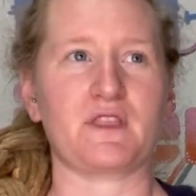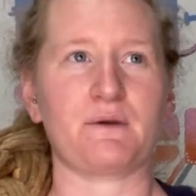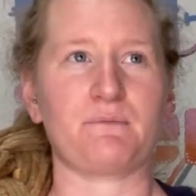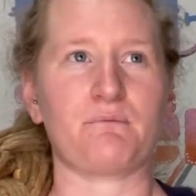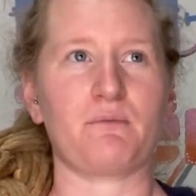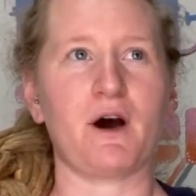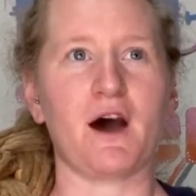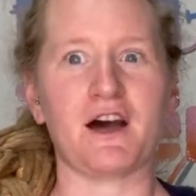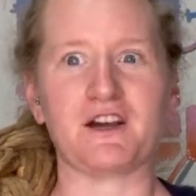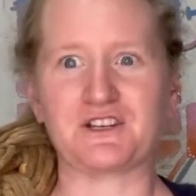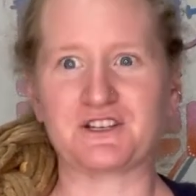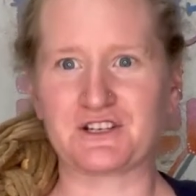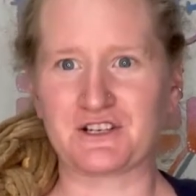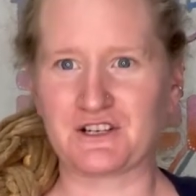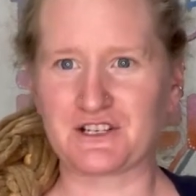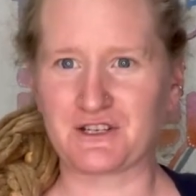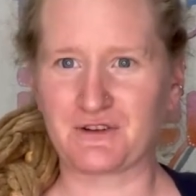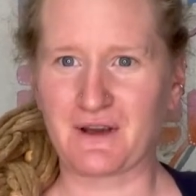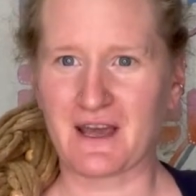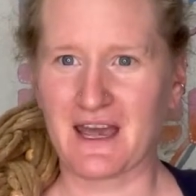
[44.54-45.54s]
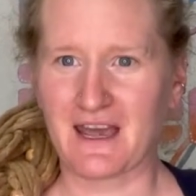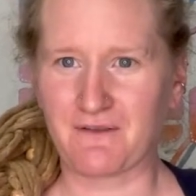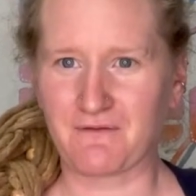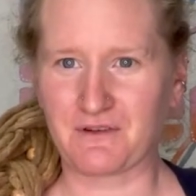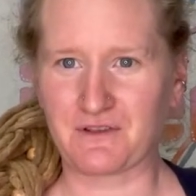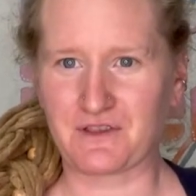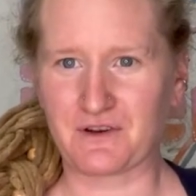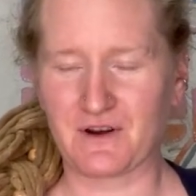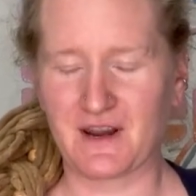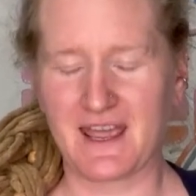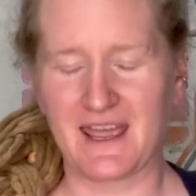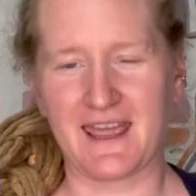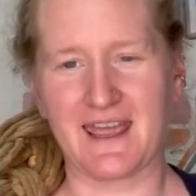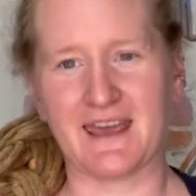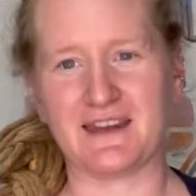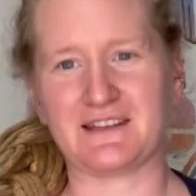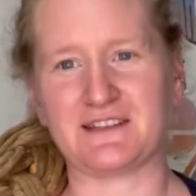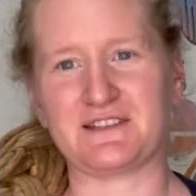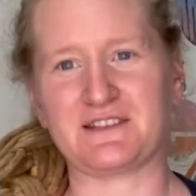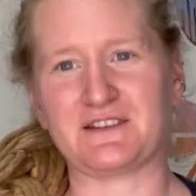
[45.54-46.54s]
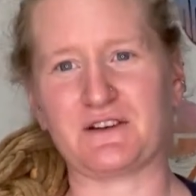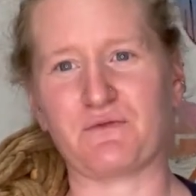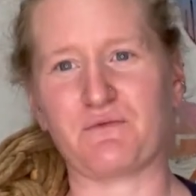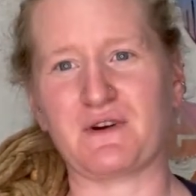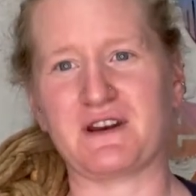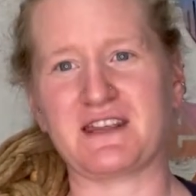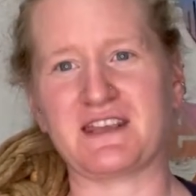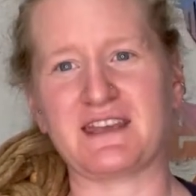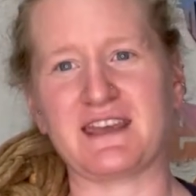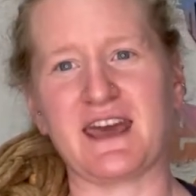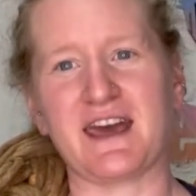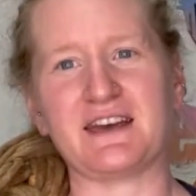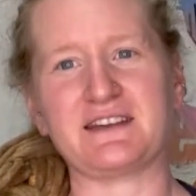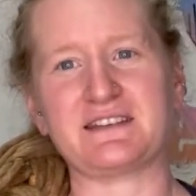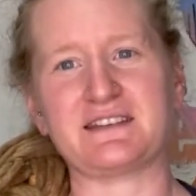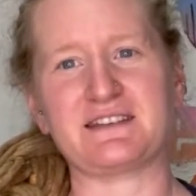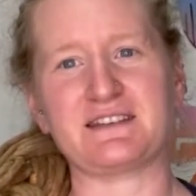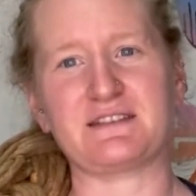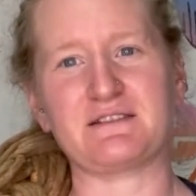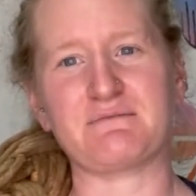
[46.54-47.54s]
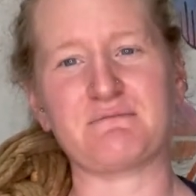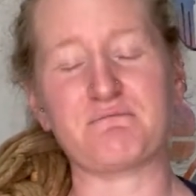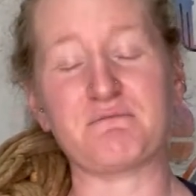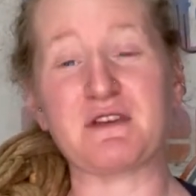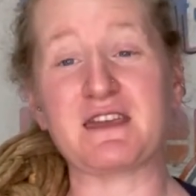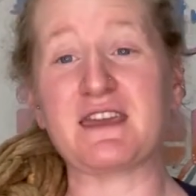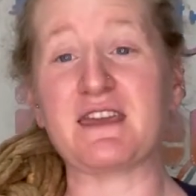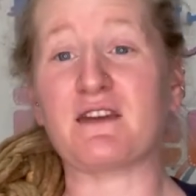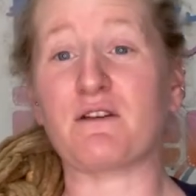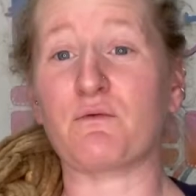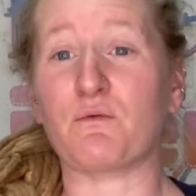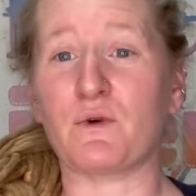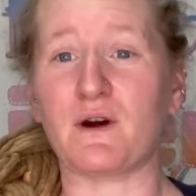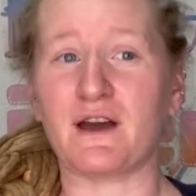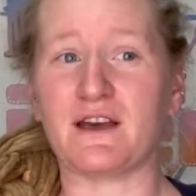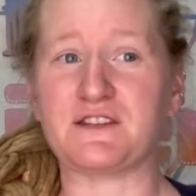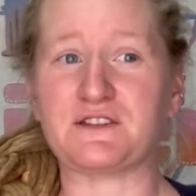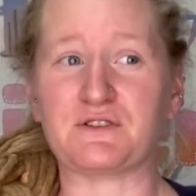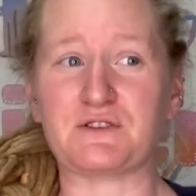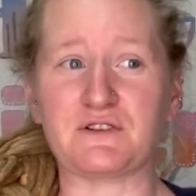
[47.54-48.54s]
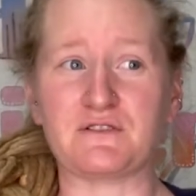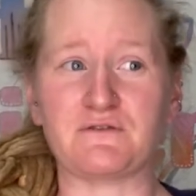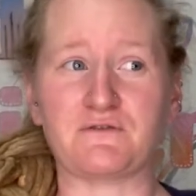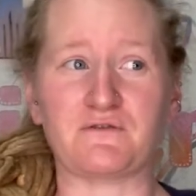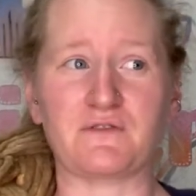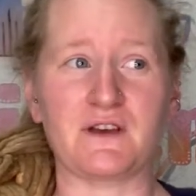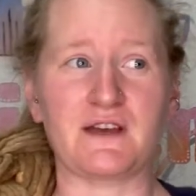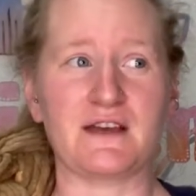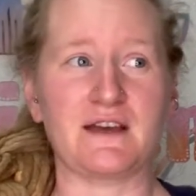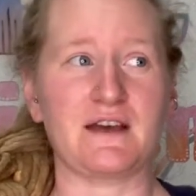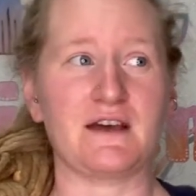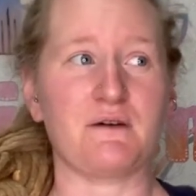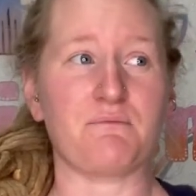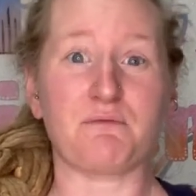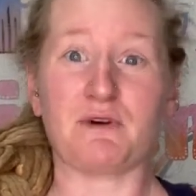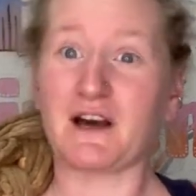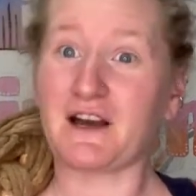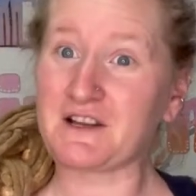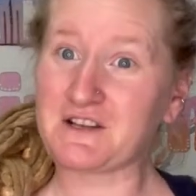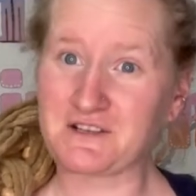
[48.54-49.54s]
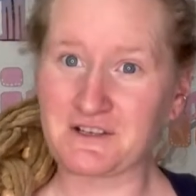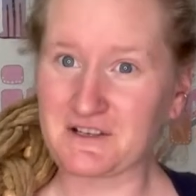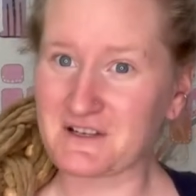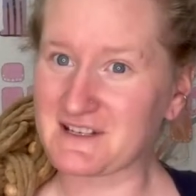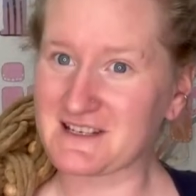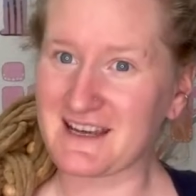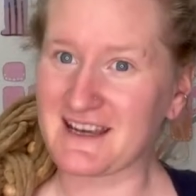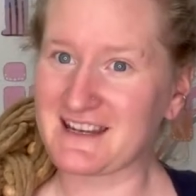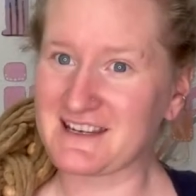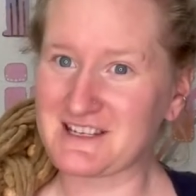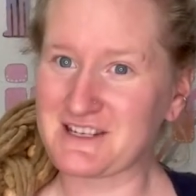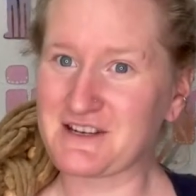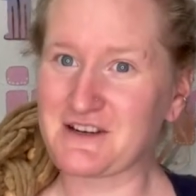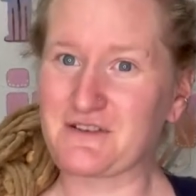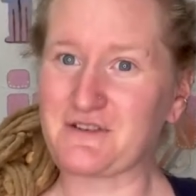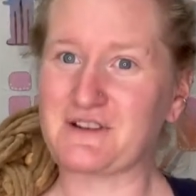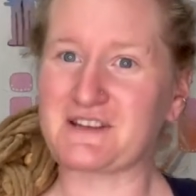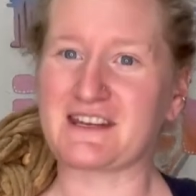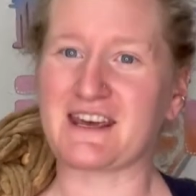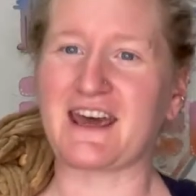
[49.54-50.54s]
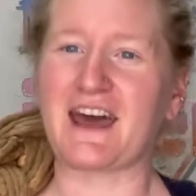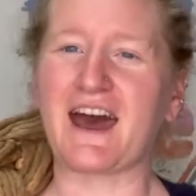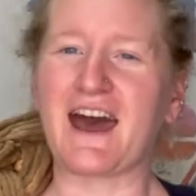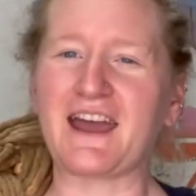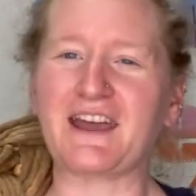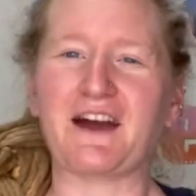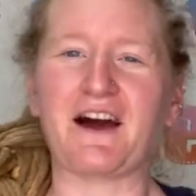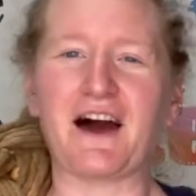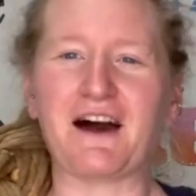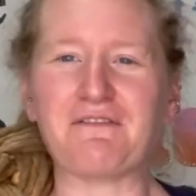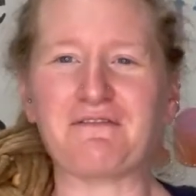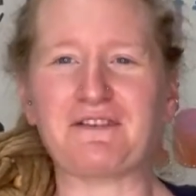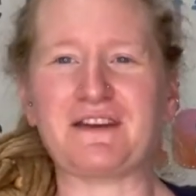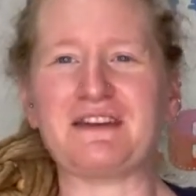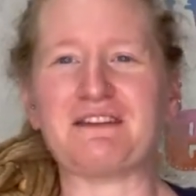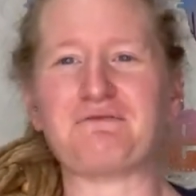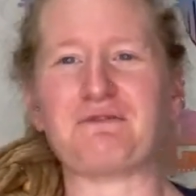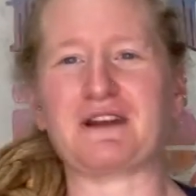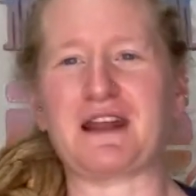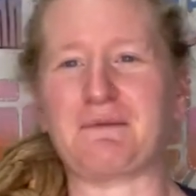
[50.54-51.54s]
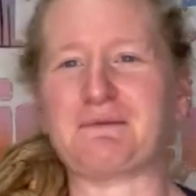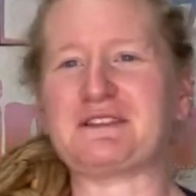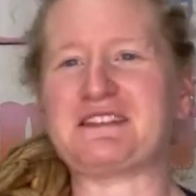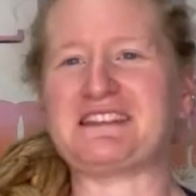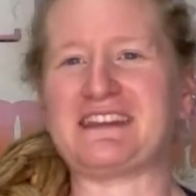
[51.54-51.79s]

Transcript: postures you have with your hand? And so when he asked me what sort of postures I do, is I often, when I'm